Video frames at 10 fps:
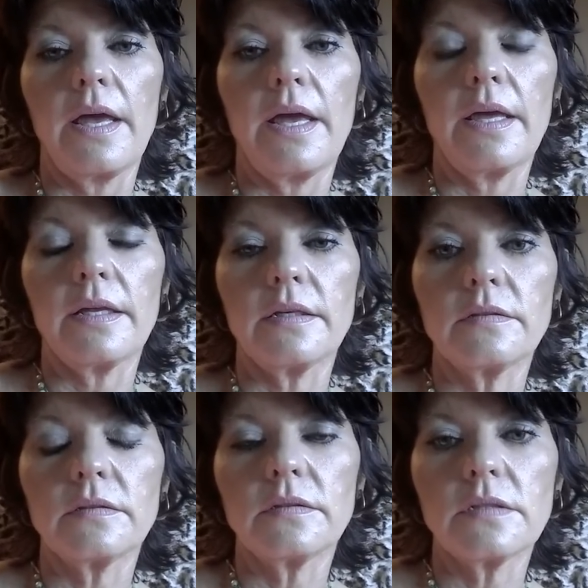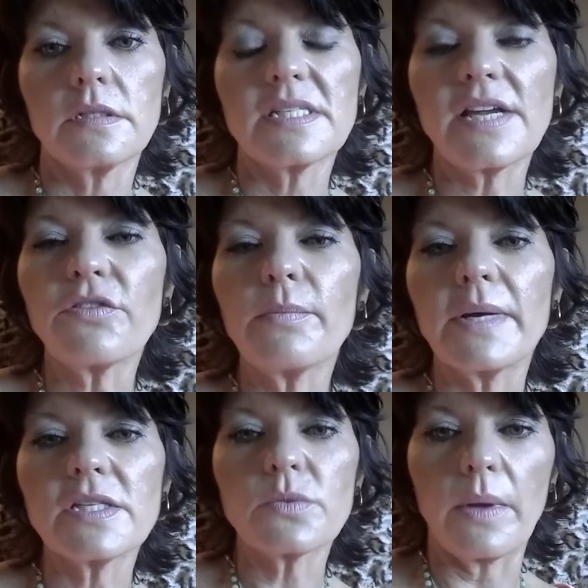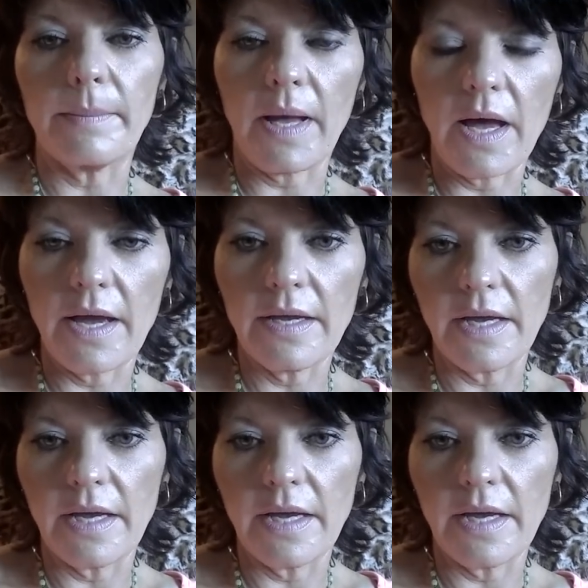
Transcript: And several months went by.